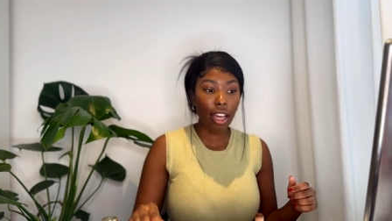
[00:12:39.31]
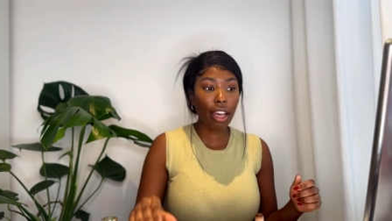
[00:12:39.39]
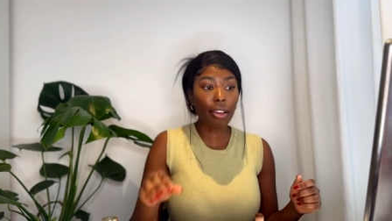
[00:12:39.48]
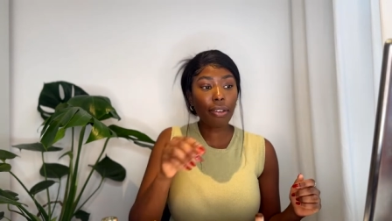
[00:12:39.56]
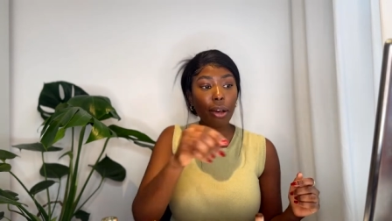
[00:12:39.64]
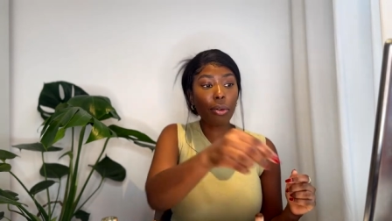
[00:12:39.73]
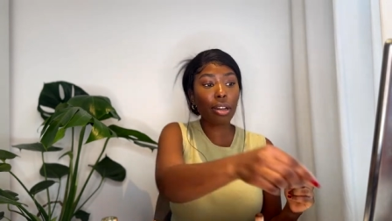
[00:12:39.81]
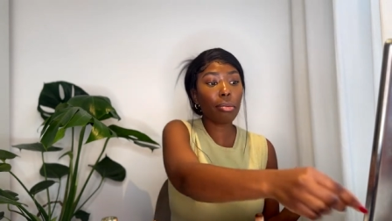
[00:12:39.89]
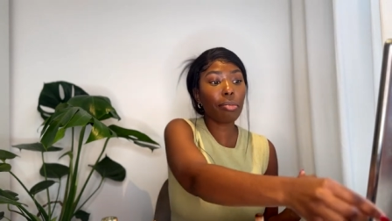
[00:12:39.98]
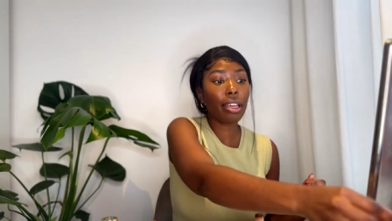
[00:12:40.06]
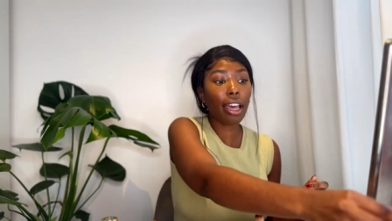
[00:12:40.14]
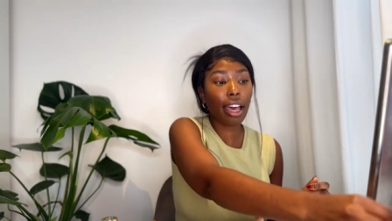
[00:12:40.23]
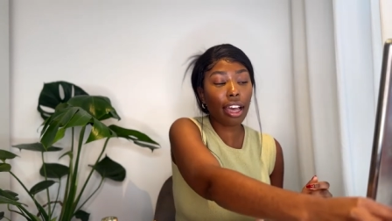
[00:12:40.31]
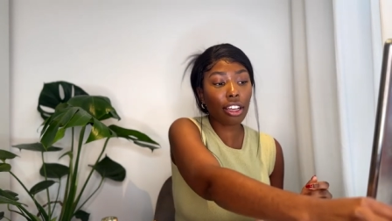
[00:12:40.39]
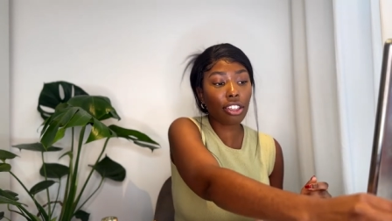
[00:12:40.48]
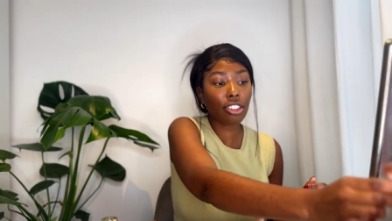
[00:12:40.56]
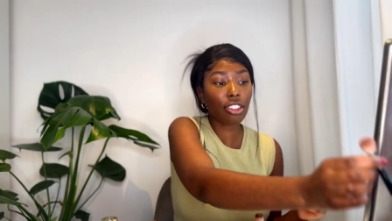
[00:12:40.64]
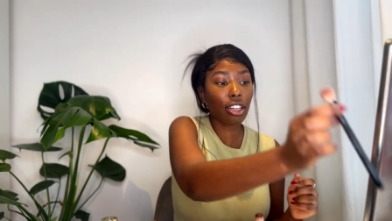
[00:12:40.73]
If I want to be
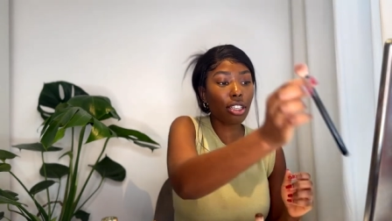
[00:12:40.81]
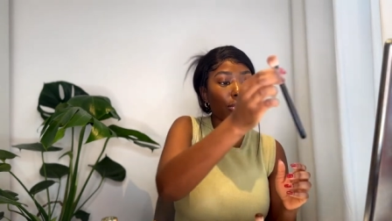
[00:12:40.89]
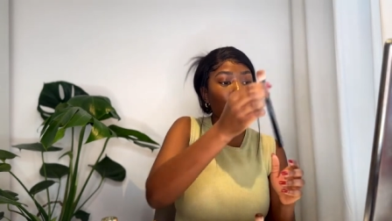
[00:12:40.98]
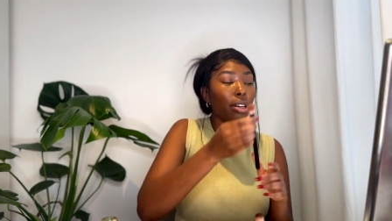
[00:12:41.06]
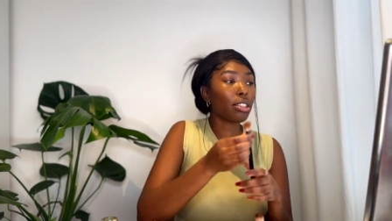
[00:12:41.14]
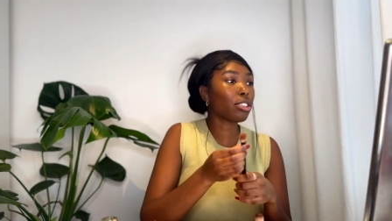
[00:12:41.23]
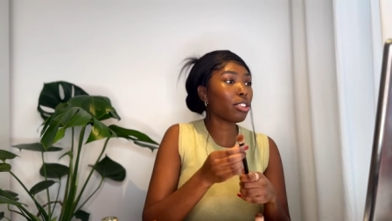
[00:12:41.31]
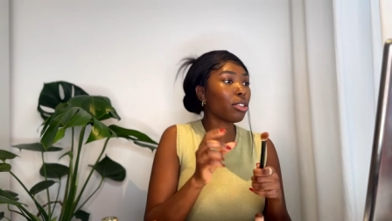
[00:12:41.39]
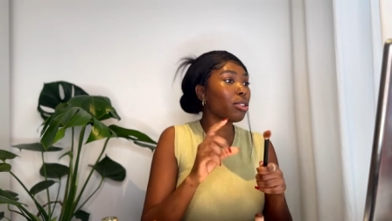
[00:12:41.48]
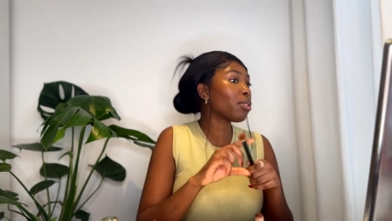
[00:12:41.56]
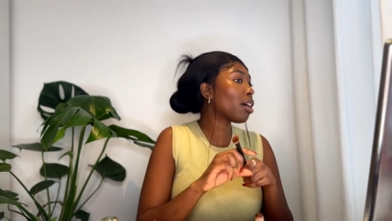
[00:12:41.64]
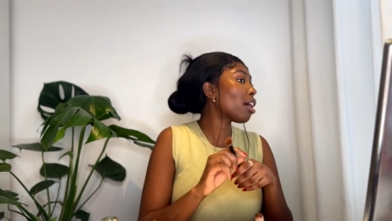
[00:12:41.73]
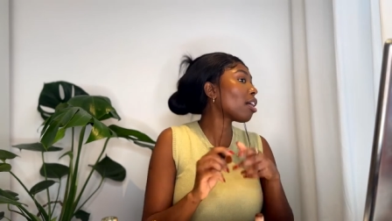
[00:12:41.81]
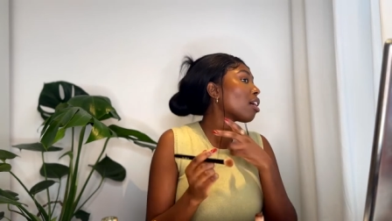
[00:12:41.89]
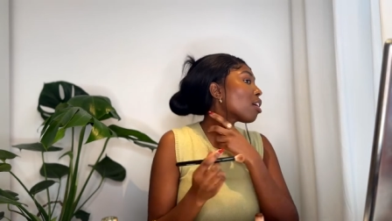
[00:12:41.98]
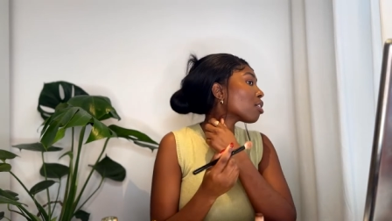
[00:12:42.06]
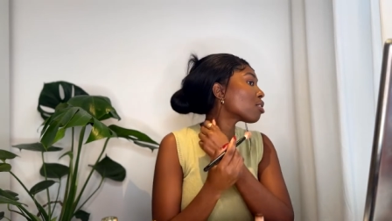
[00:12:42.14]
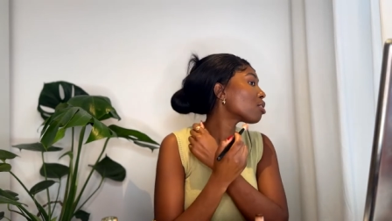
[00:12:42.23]
extra as well too, I'll
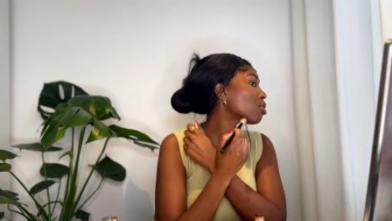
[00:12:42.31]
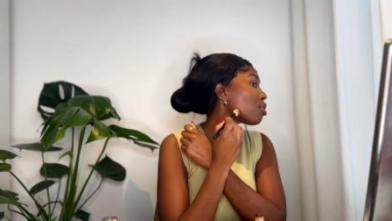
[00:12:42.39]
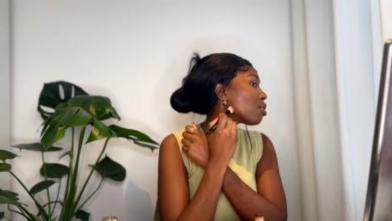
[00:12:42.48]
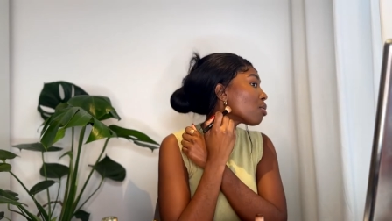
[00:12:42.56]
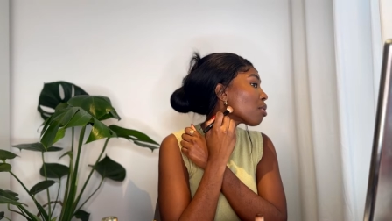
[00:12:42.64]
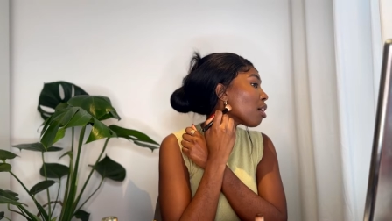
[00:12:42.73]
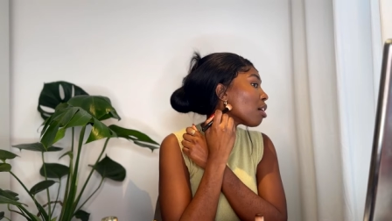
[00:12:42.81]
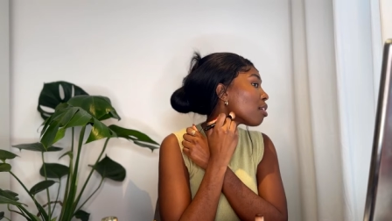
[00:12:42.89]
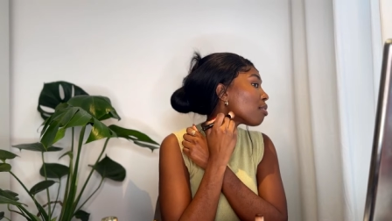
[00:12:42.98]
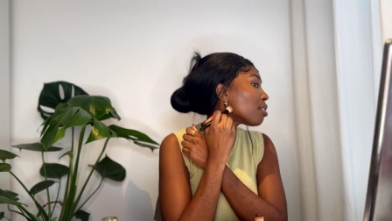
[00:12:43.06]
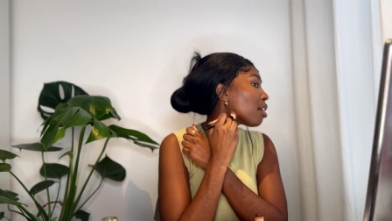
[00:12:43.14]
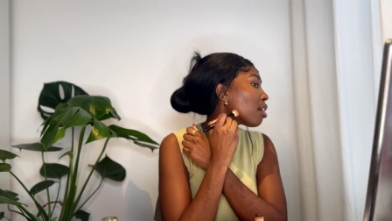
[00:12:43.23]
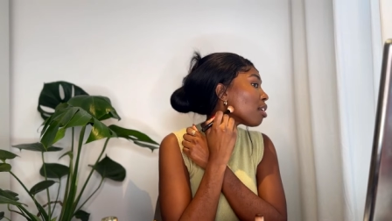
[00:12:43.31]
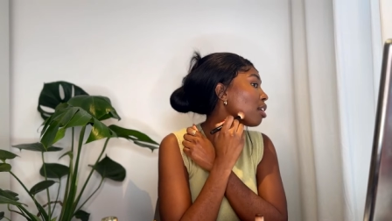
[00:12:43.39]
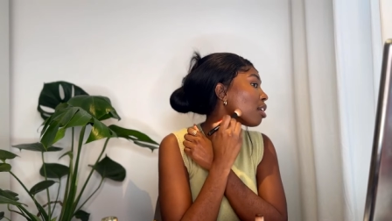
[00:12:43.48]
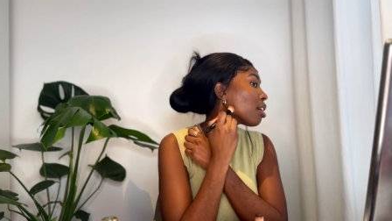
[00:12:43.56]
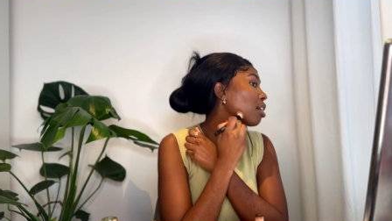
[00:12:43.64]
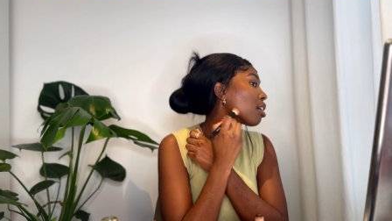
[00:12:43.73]
also do kind of down
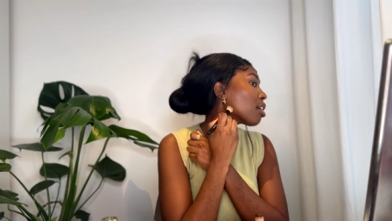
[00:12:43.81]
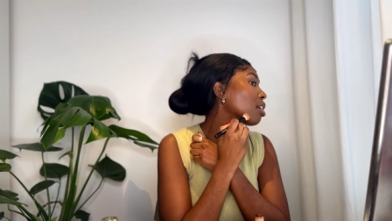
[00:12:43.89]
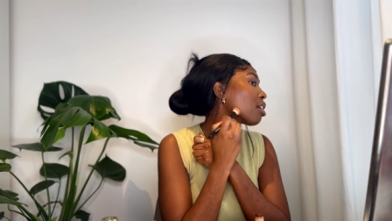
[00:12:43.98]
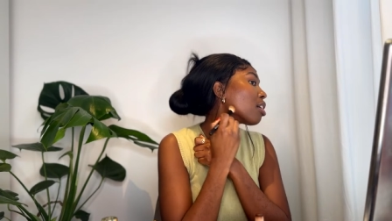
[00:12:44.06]
here.